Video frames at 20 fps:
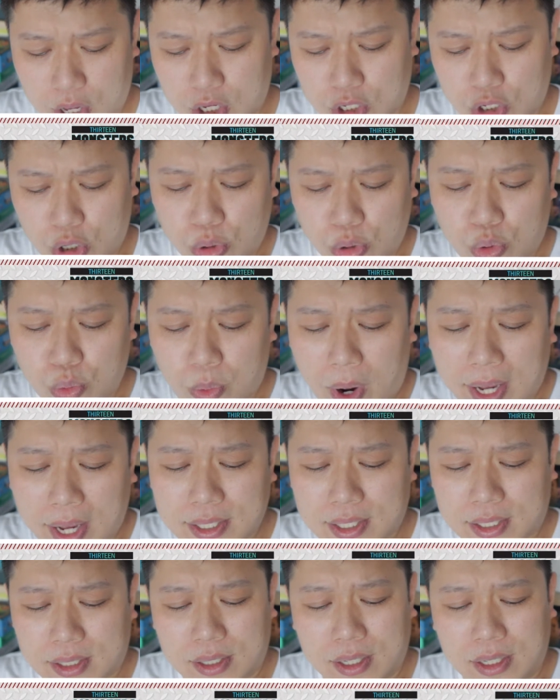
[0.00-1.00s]
So to
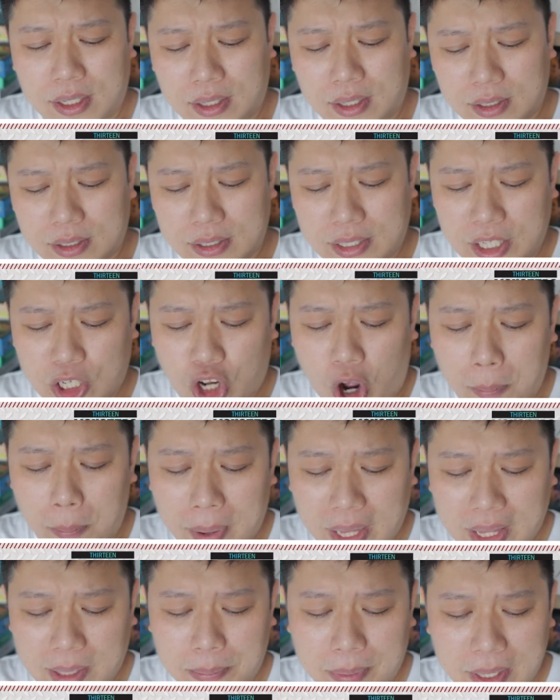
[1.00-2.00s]
us, the
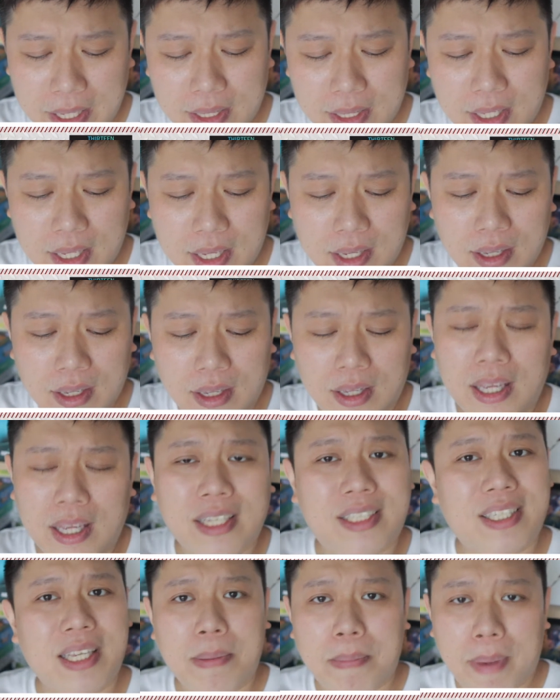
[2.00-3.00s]
compatibility
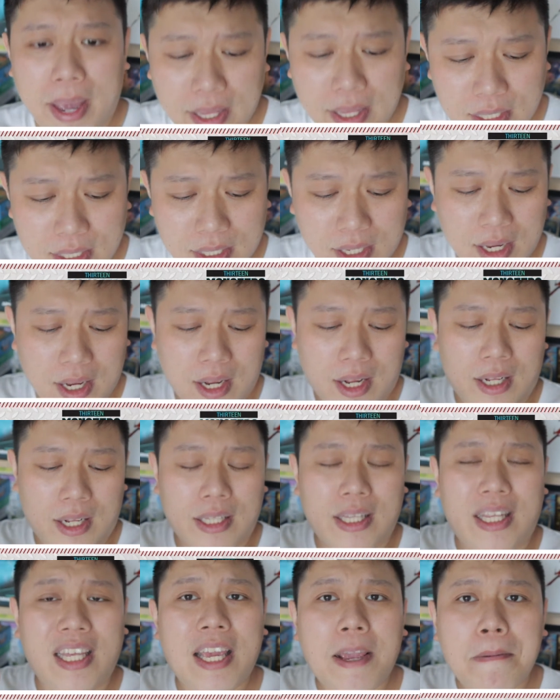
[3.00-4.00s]
is immense.
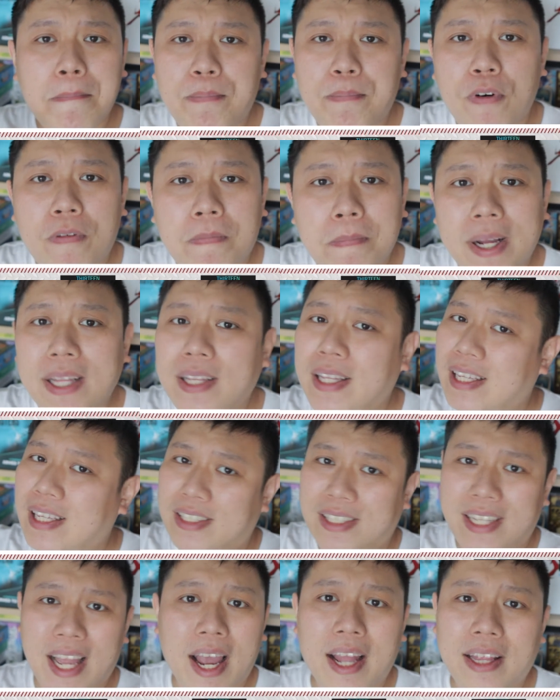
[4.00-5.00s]
The improvement
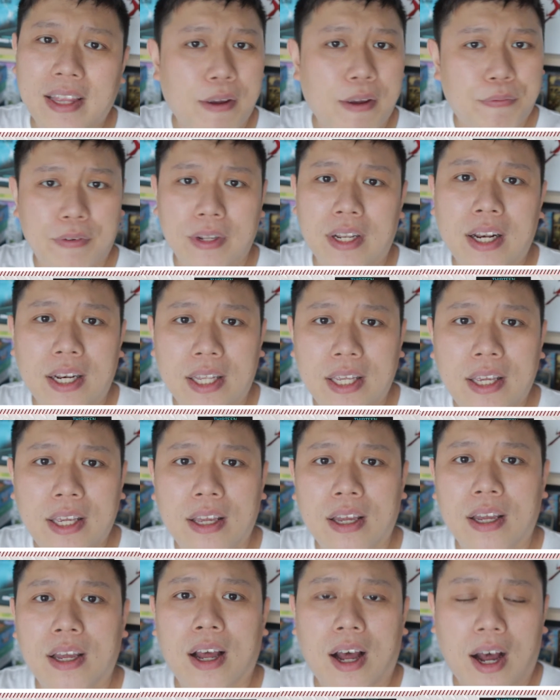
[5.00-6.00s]
is there definitely.
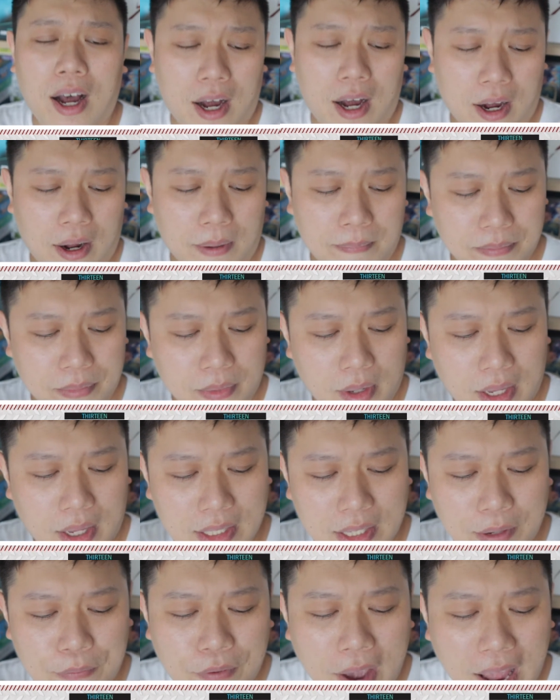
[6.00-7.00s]

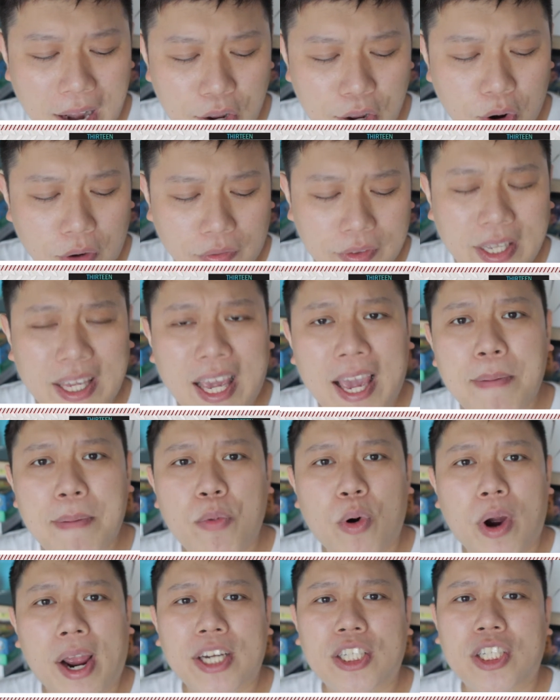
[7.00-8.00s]
The value of the game
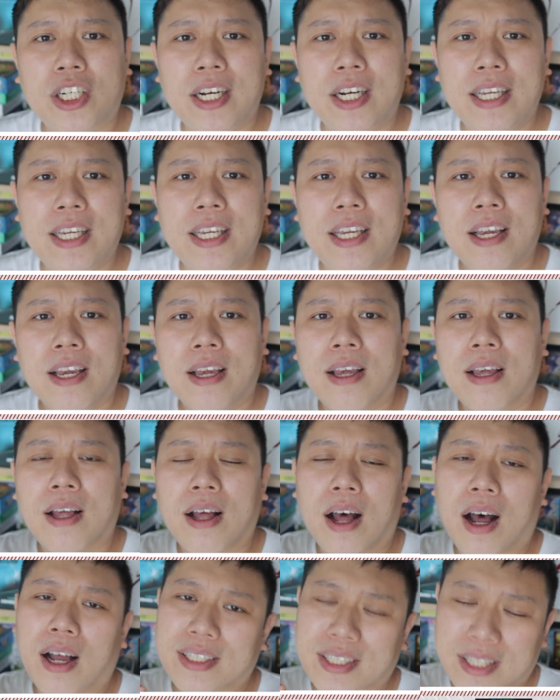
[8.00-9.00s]
will actually
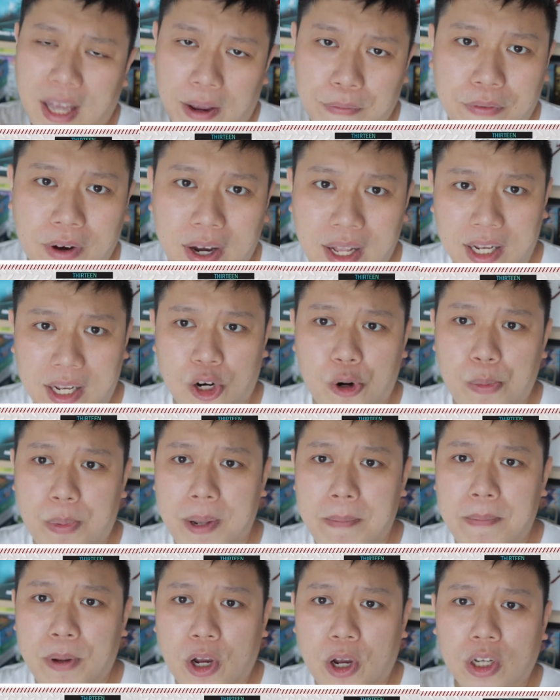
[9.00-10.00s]
suffer a little
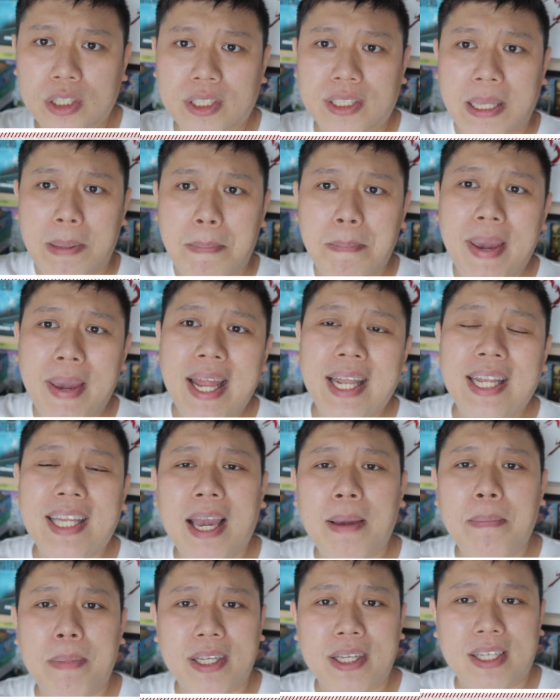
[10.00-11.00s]
bit because the main
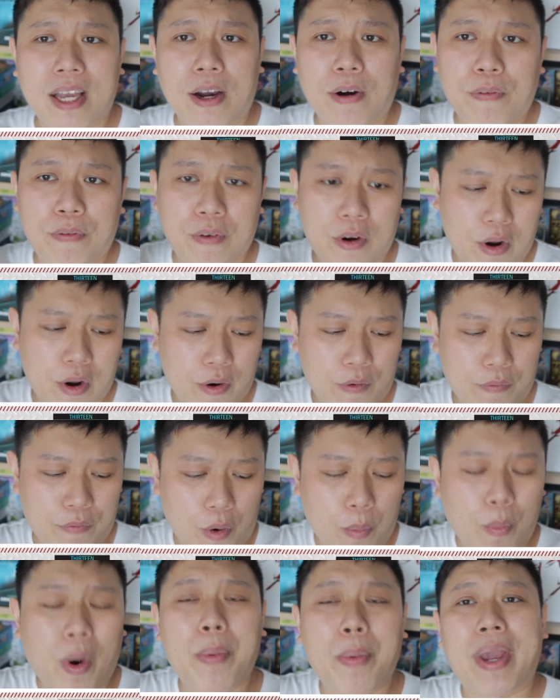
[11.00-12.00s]
game itself,
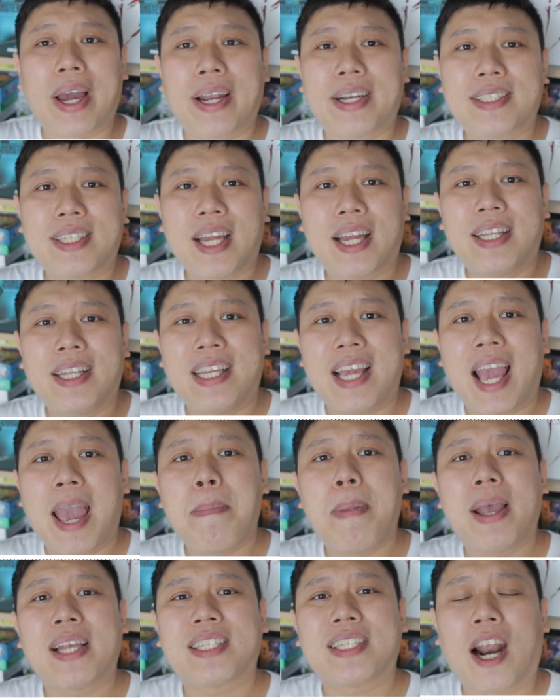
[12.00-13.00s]
from what we understand, the
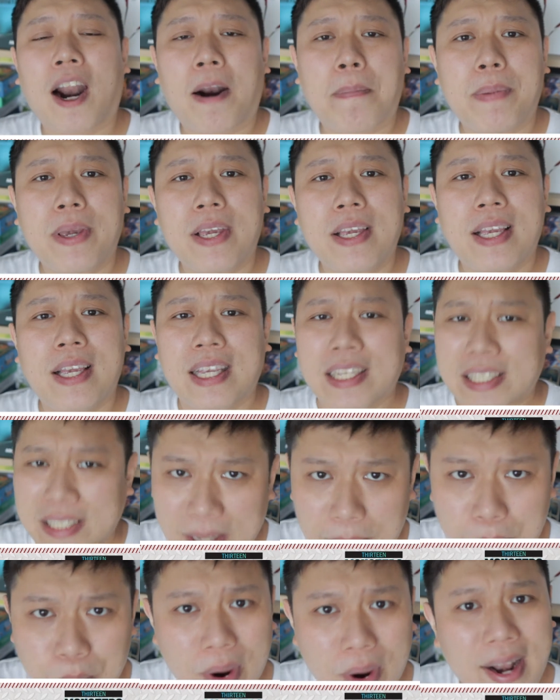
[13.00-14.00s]
MSRP is
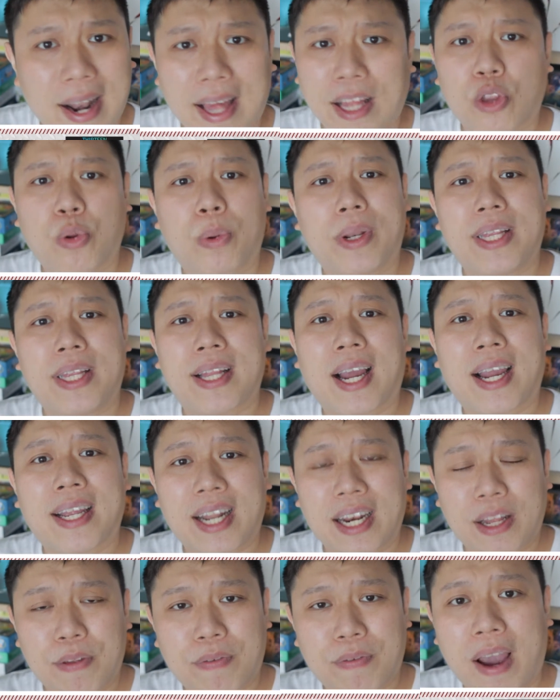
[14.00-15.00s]
somewhere like
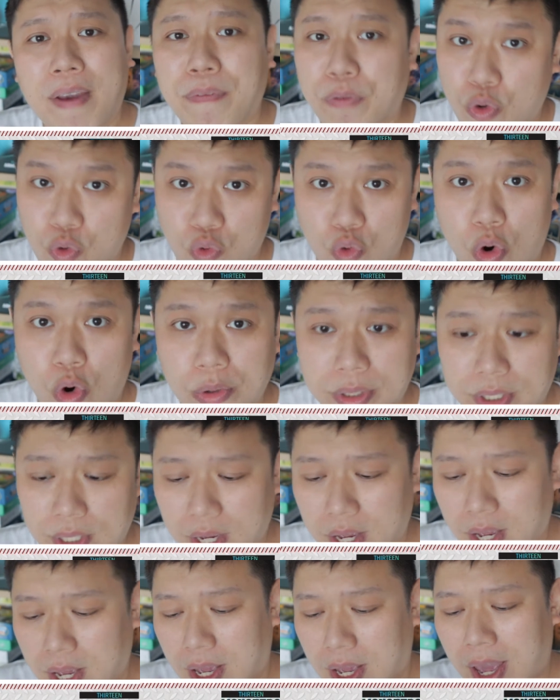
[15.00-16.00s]
29.95 euros,
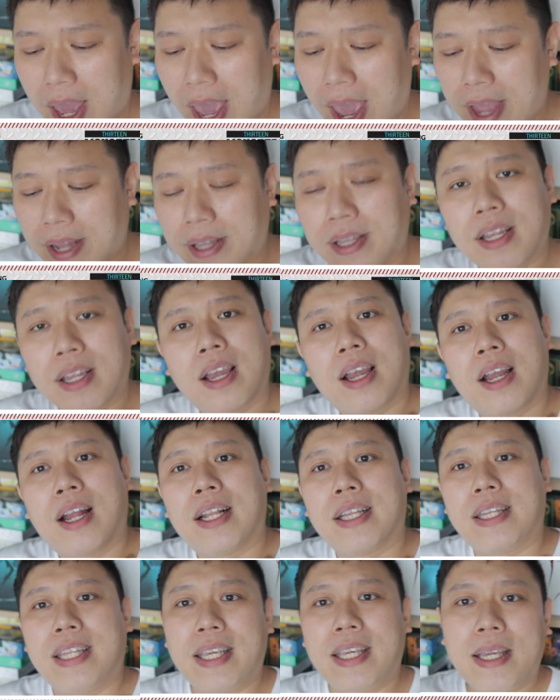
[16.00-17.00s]
and
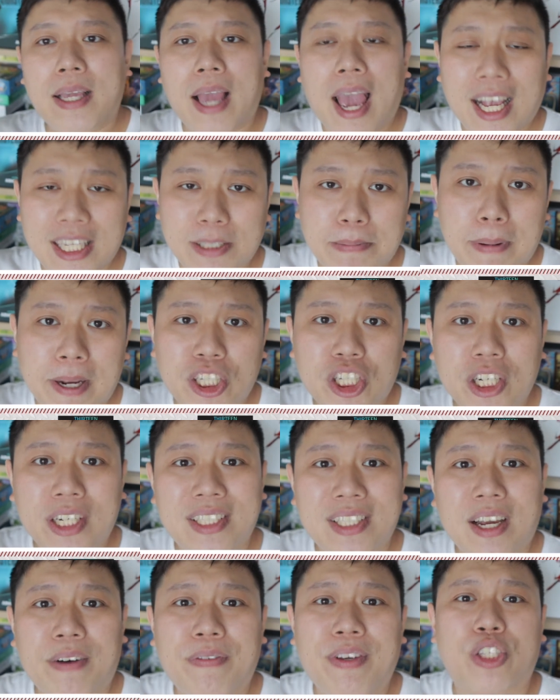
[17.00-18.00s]
the expansion
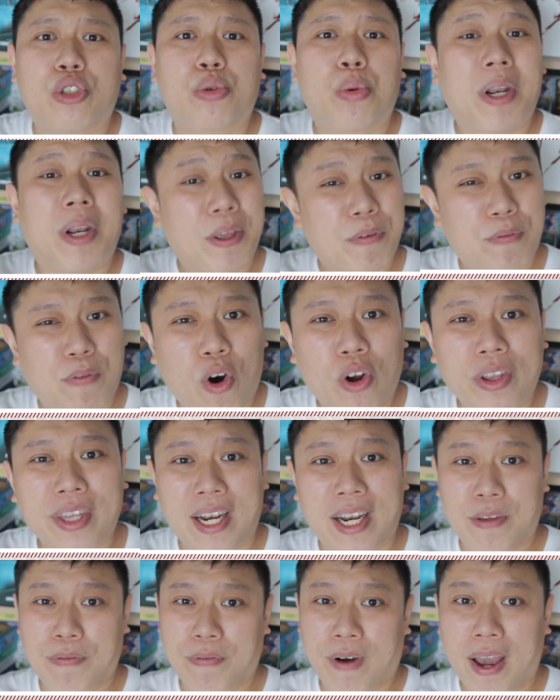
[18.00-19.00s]
itself is
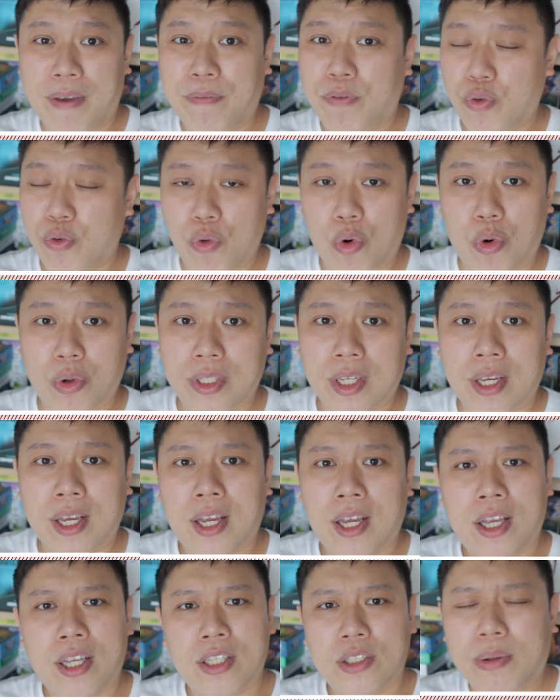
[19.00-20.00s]
24.95 euros.
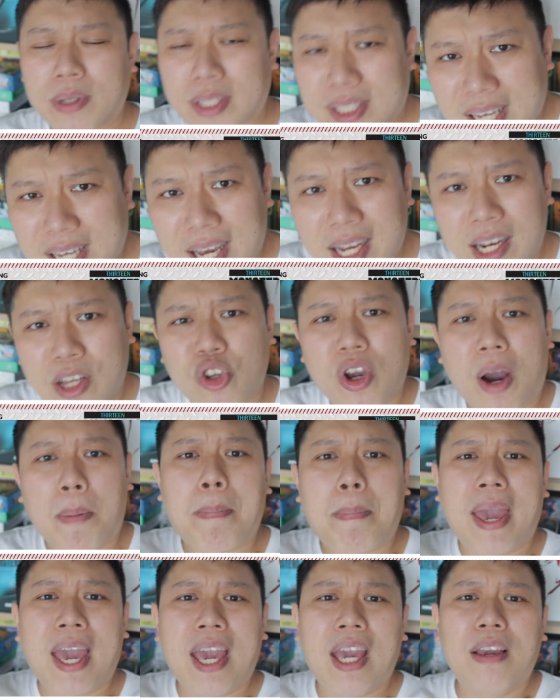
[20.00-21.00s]
So it's kind of, you're
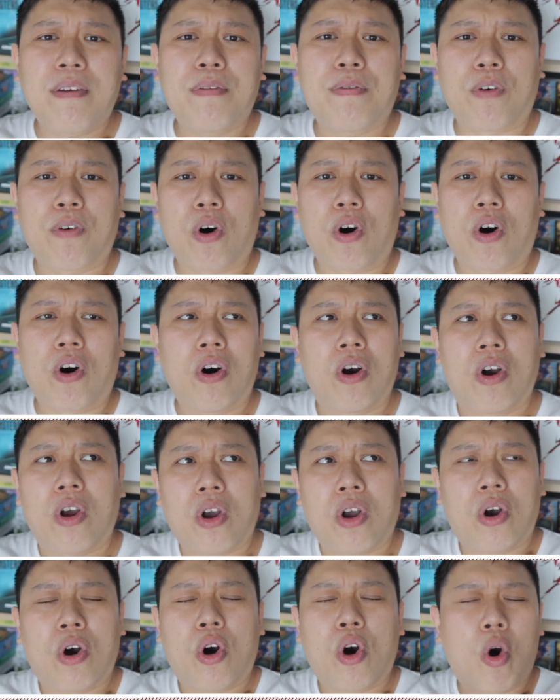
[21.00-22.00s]
paying for
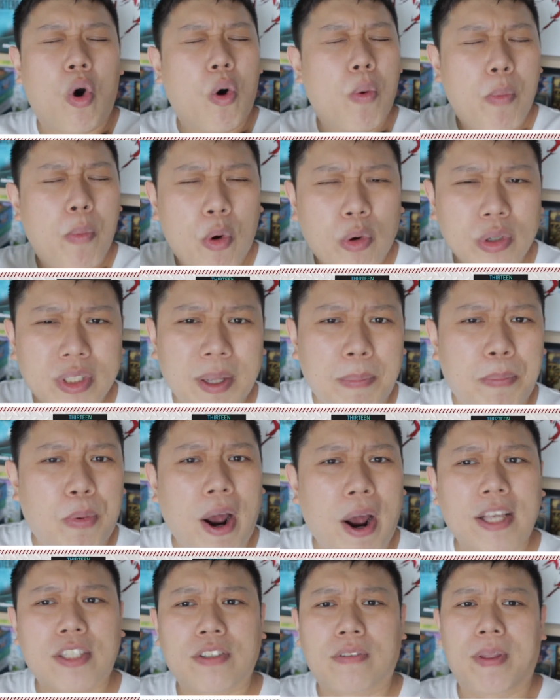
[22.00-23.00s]
almost the
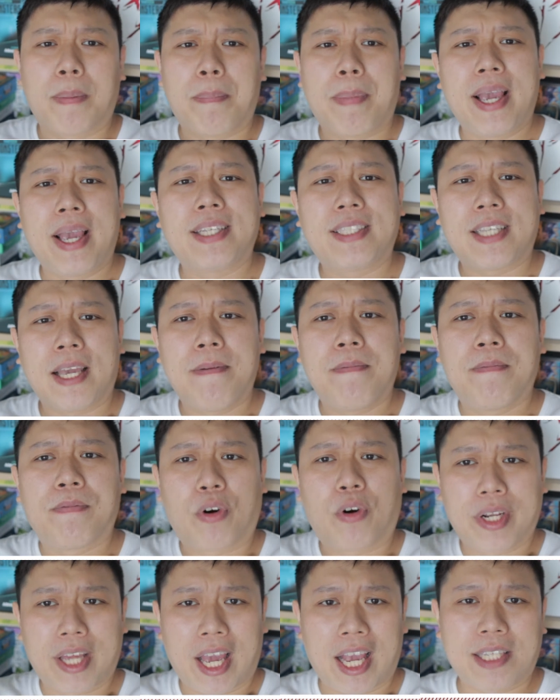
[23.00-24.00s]
price of the base game
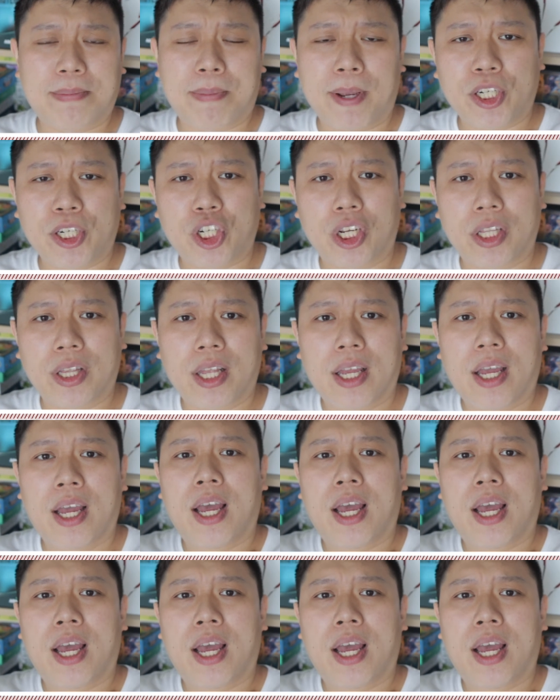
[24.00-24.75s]
for the expansion.